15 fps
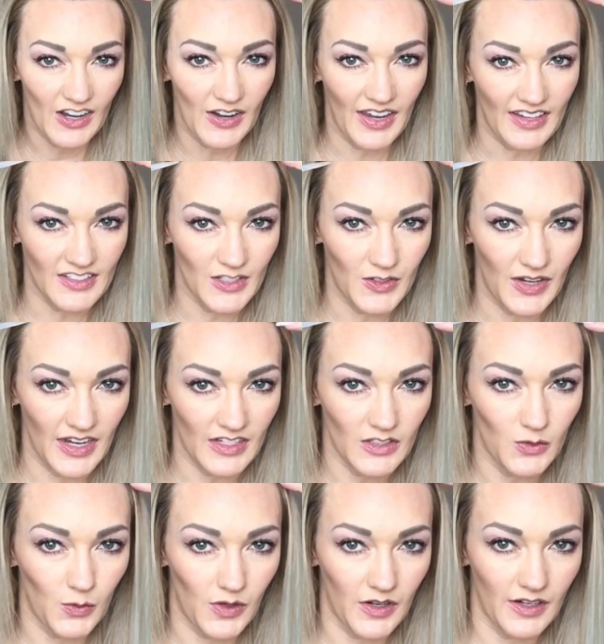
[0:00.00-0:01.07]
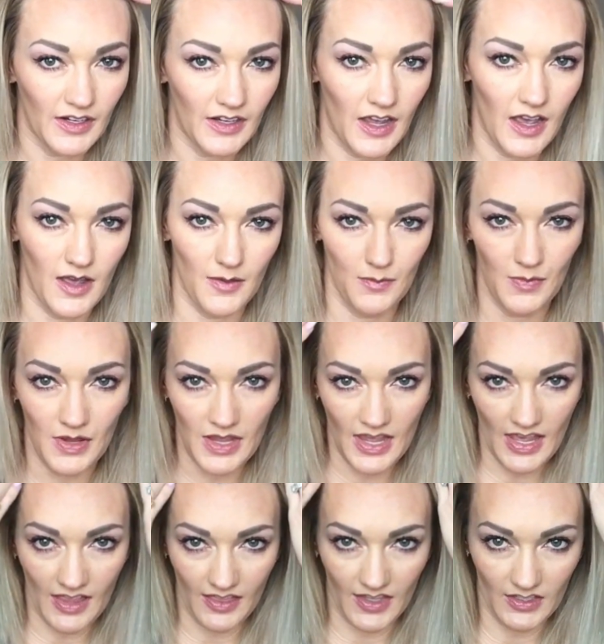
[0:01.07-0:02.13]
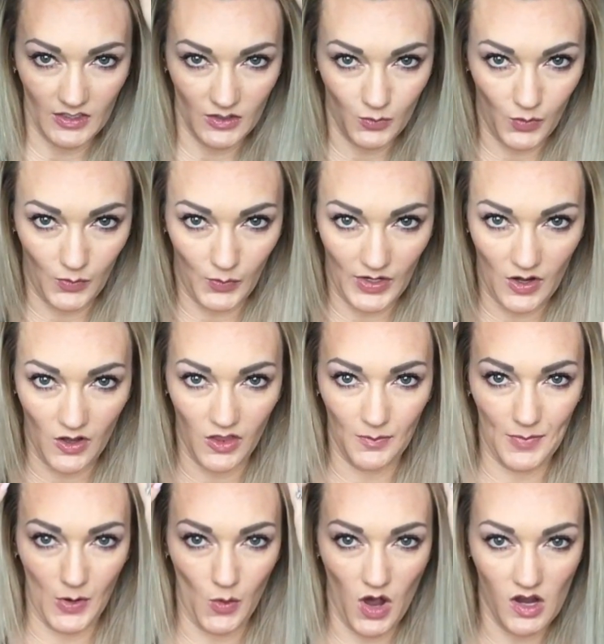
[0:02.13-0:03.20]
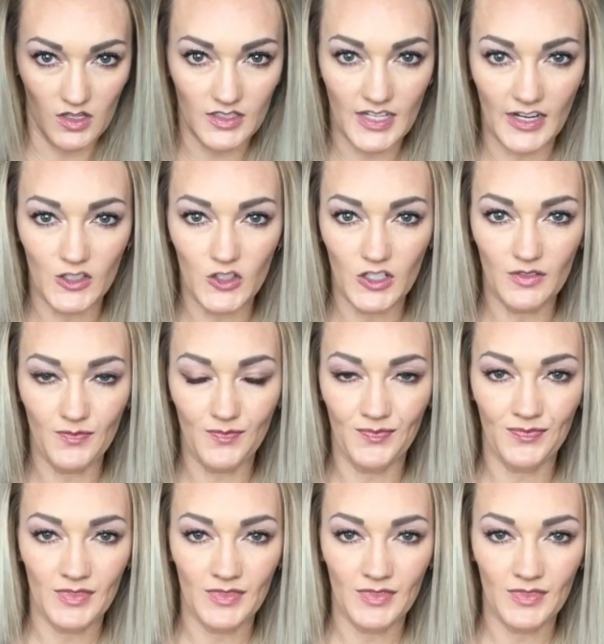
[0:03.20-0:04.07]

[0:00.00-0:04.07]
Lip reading: Okay, so next we're going to come, this is what we call the mohawk section.